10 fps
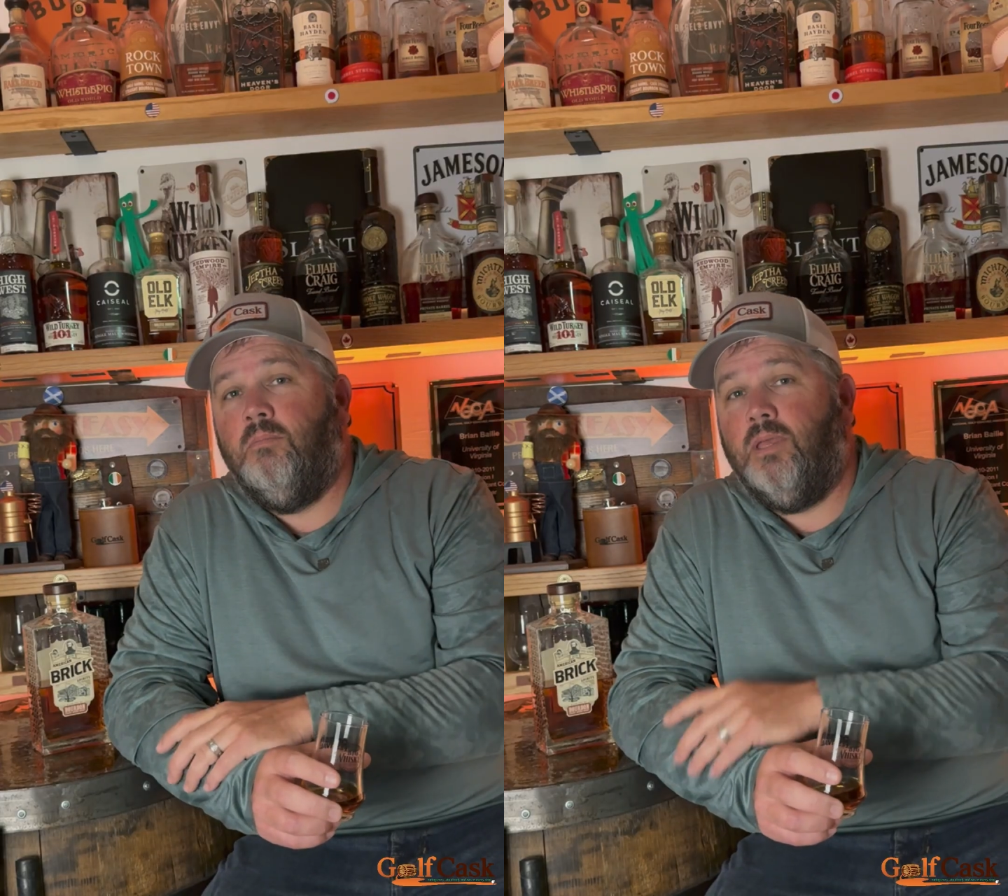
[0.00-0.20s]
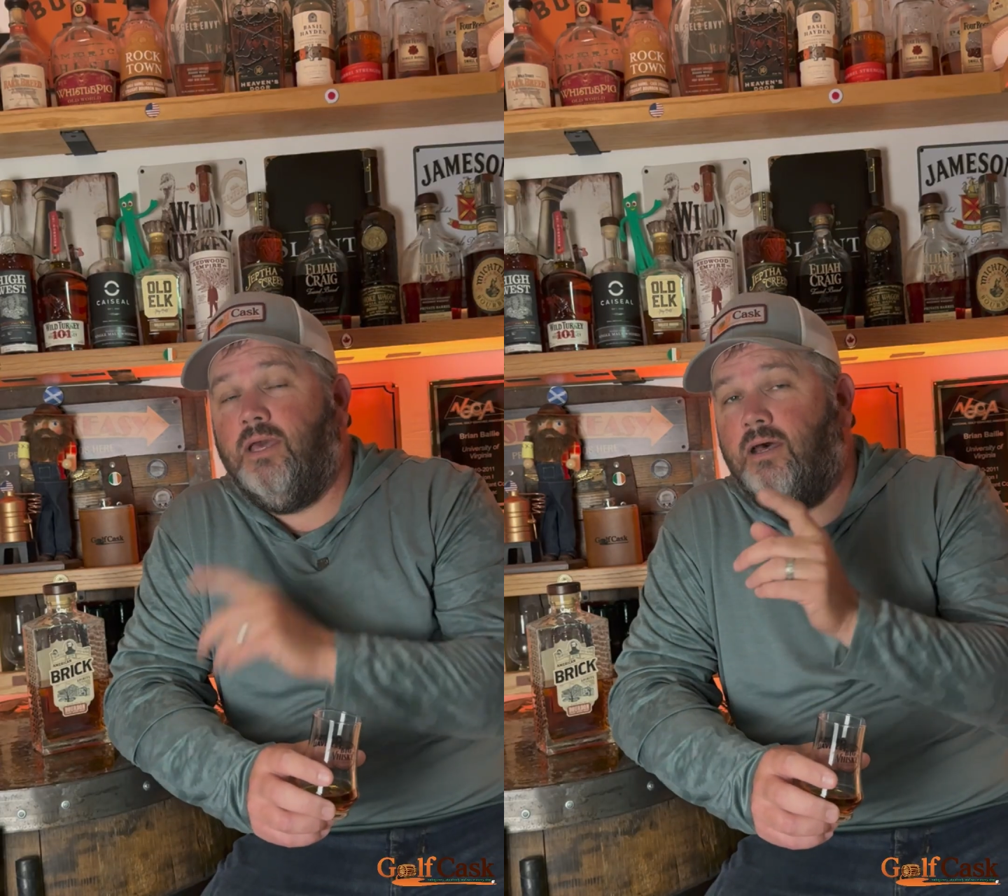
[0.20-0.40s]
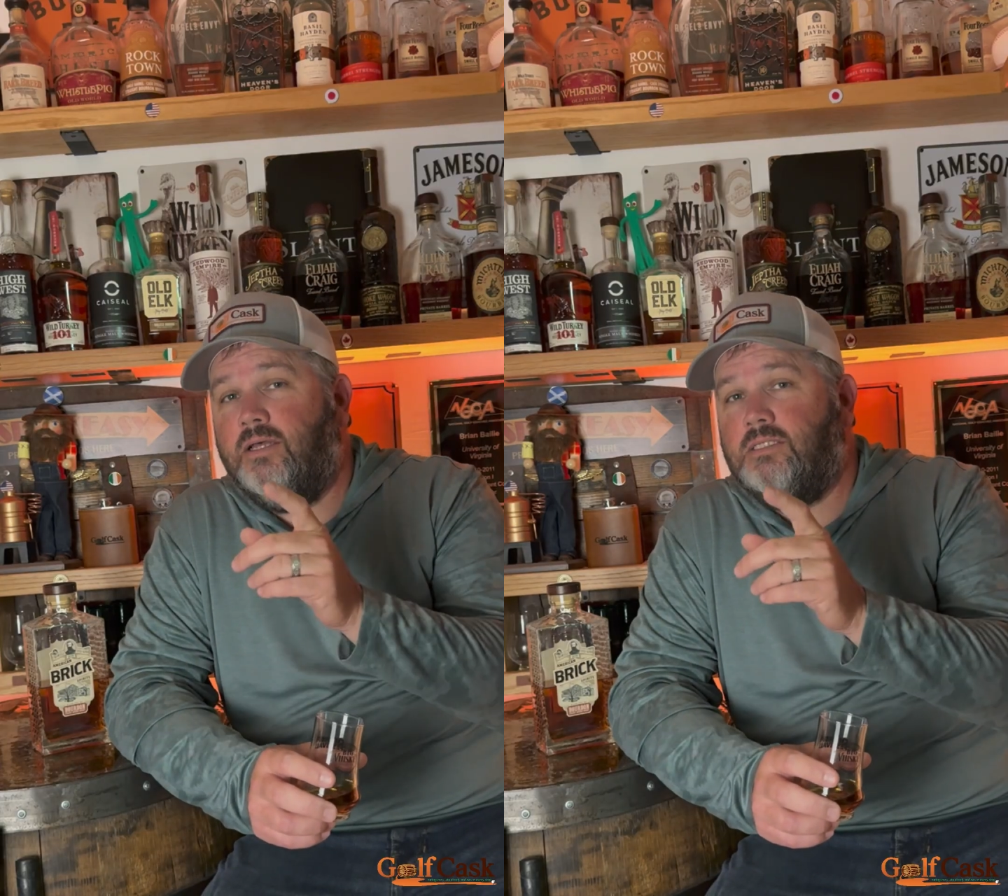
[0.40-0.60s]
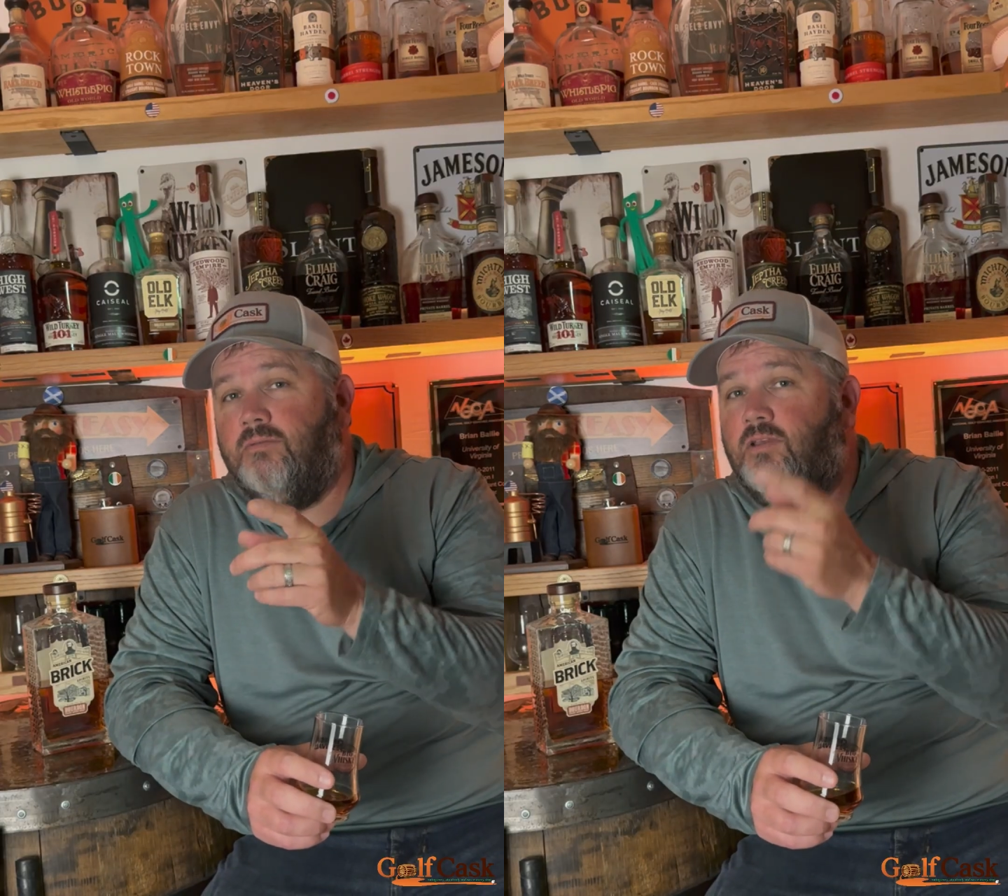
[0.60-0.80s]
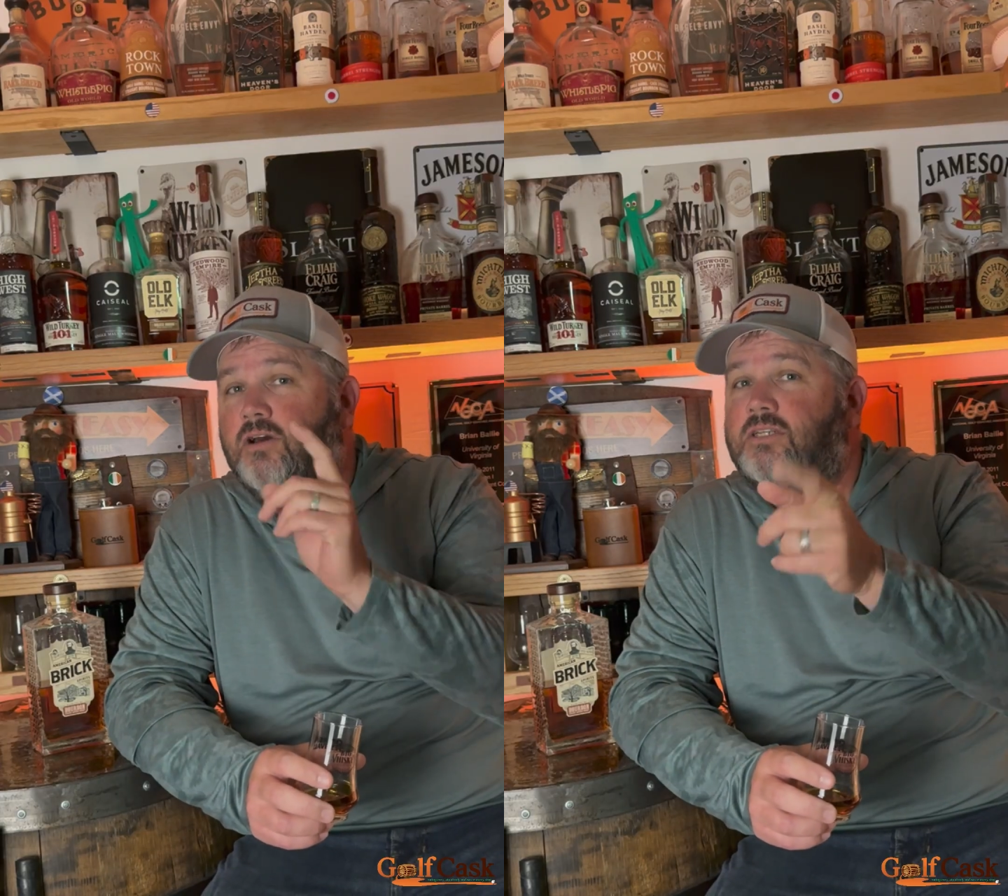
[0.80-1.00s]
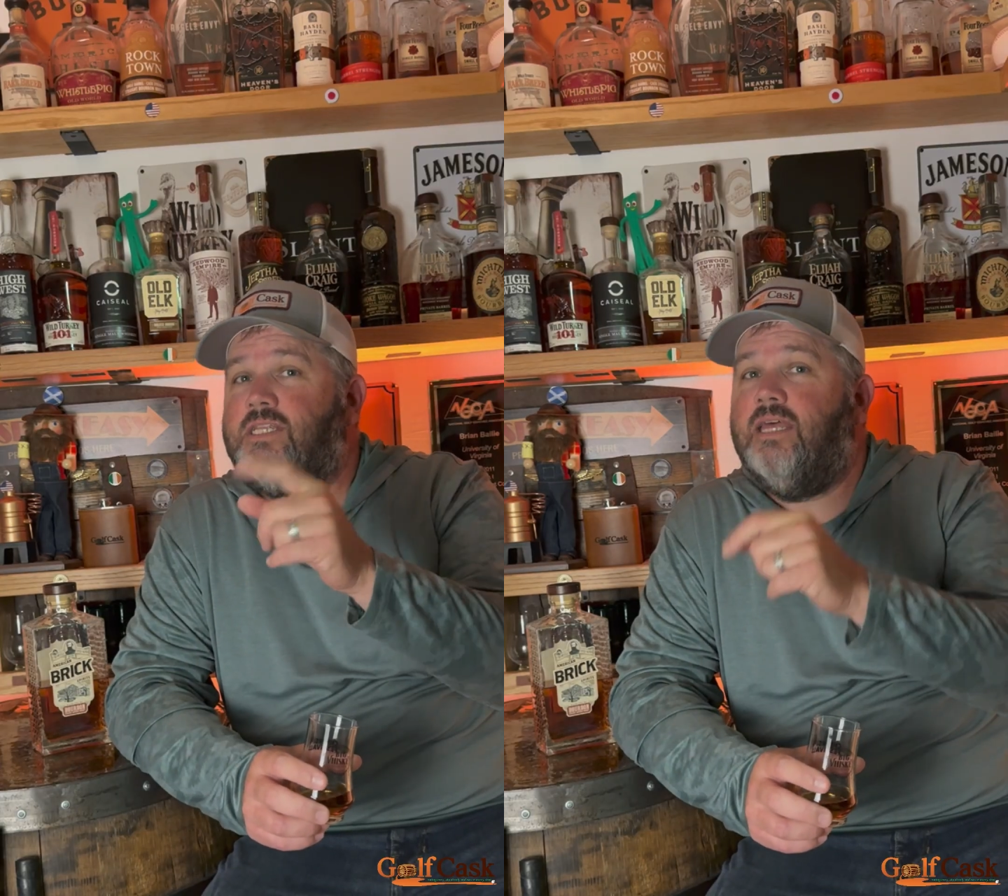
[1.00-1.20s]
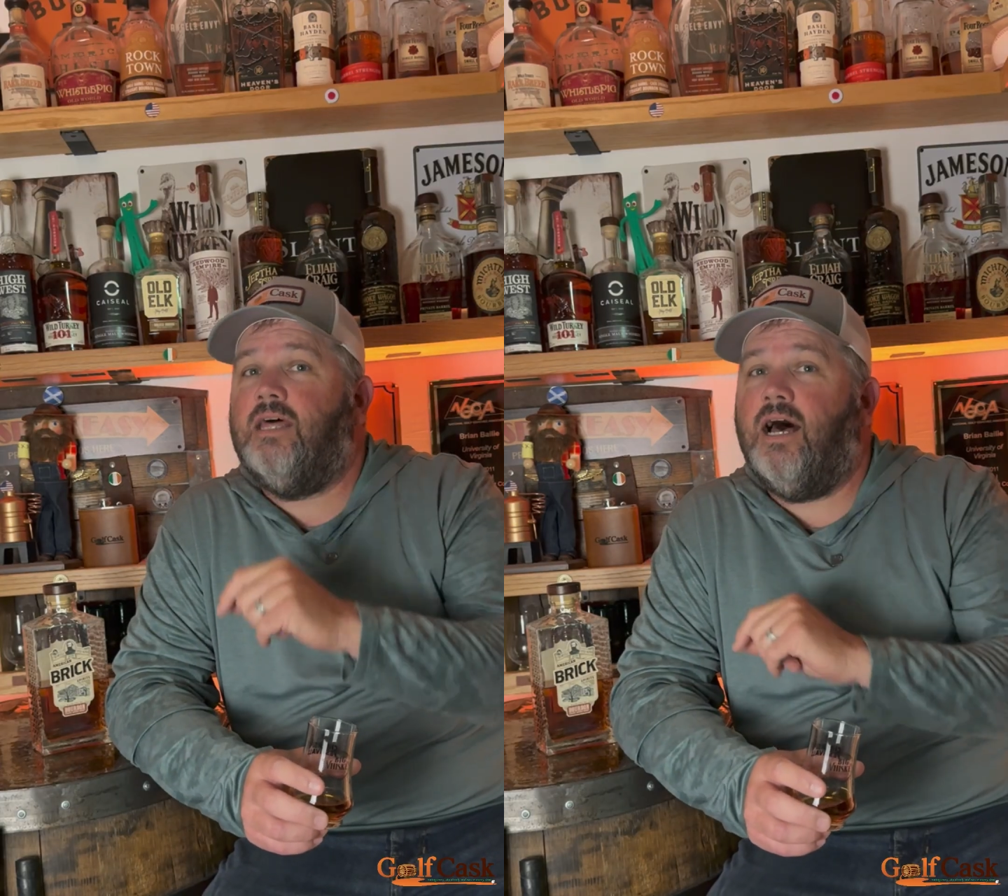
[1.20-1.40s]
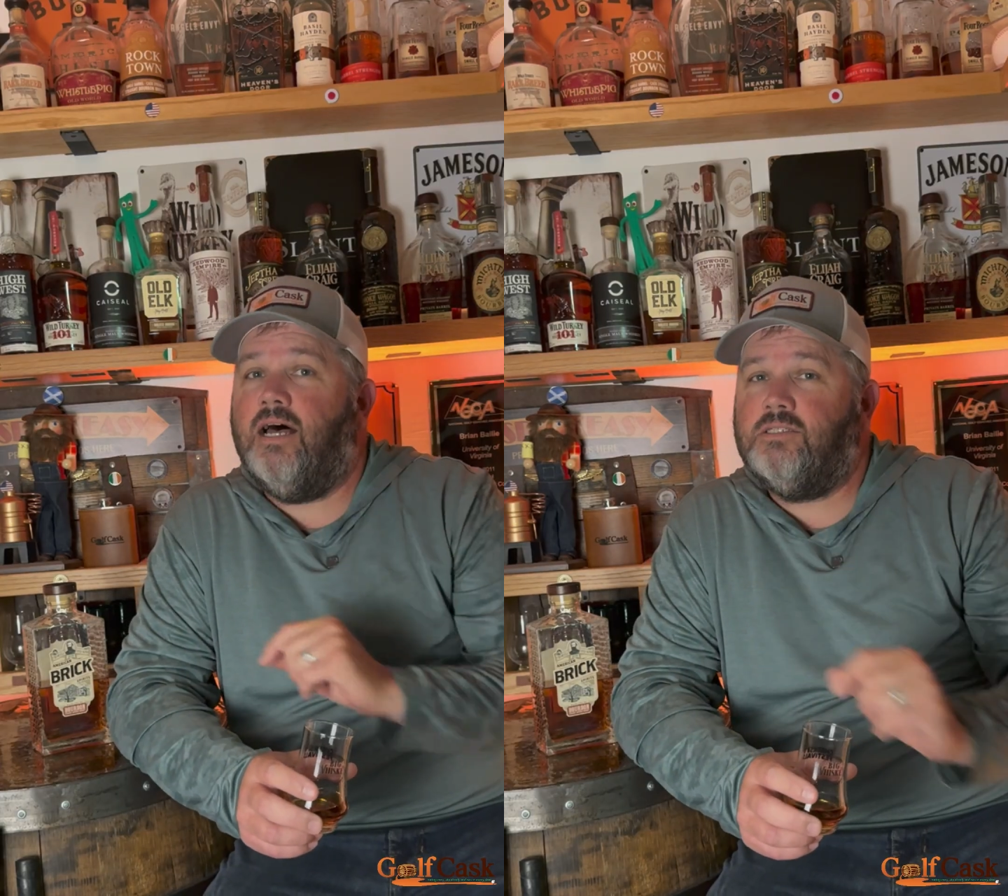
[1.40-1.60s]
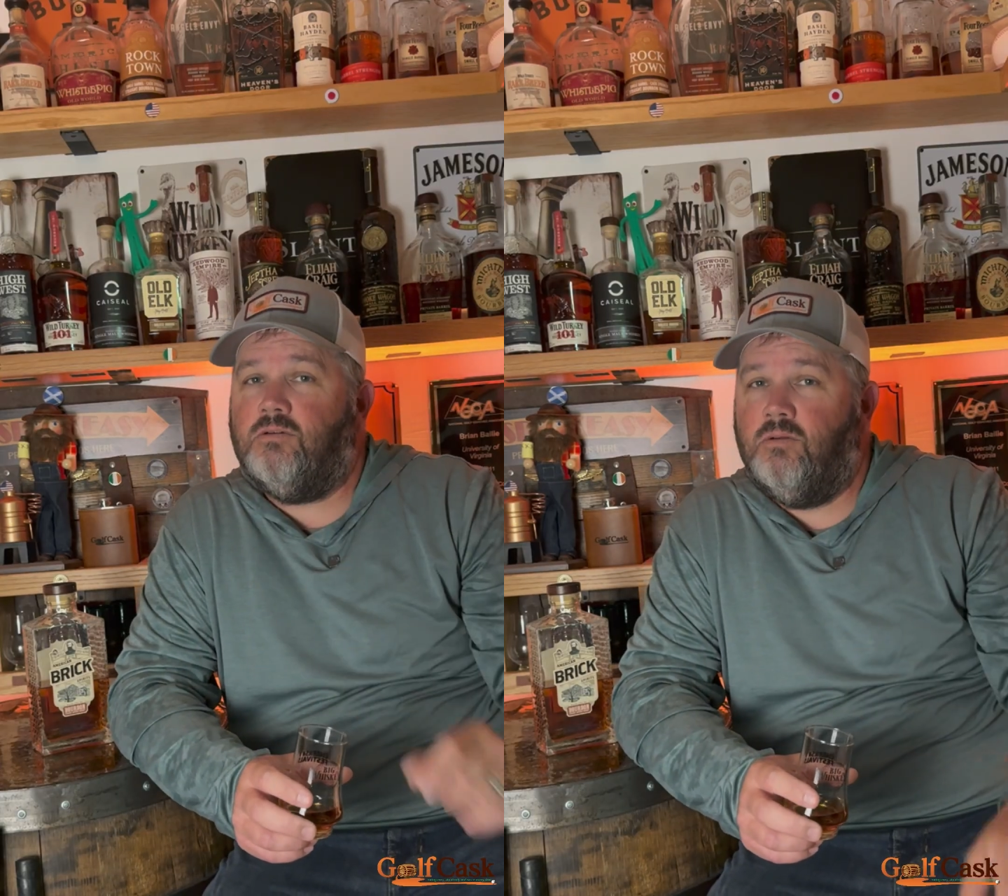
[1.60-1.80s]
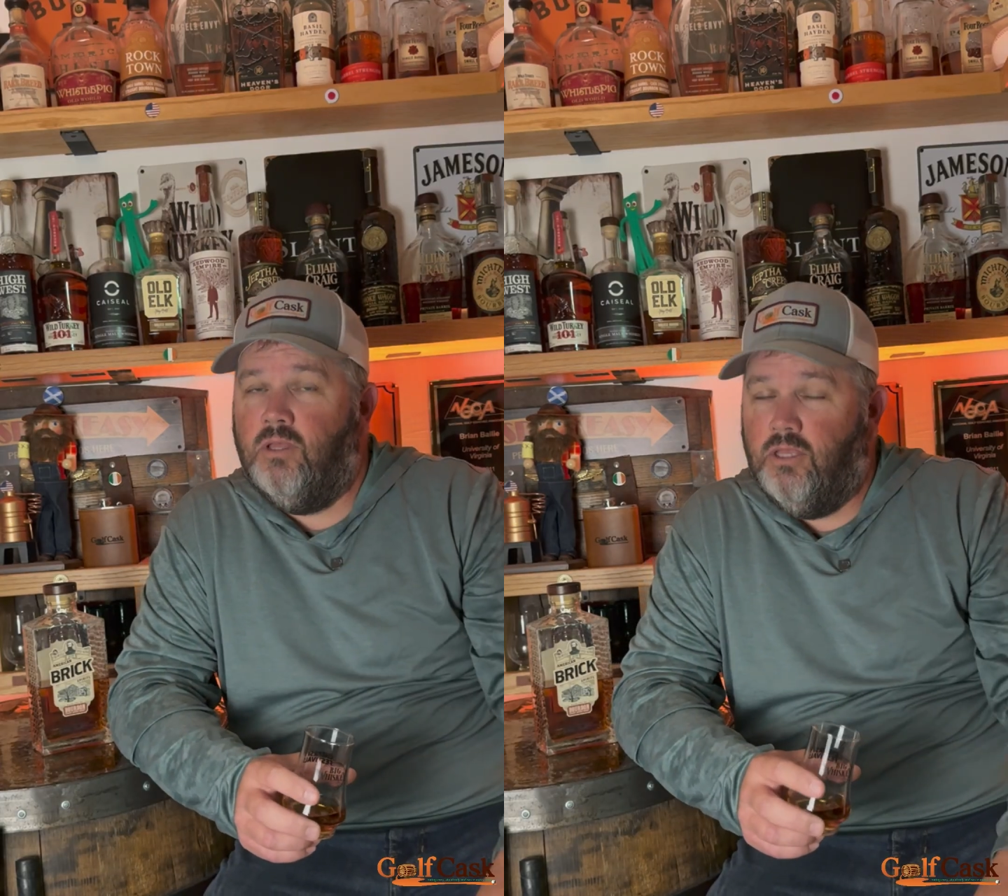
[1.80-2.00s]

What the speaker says: Because if you understand the hosel,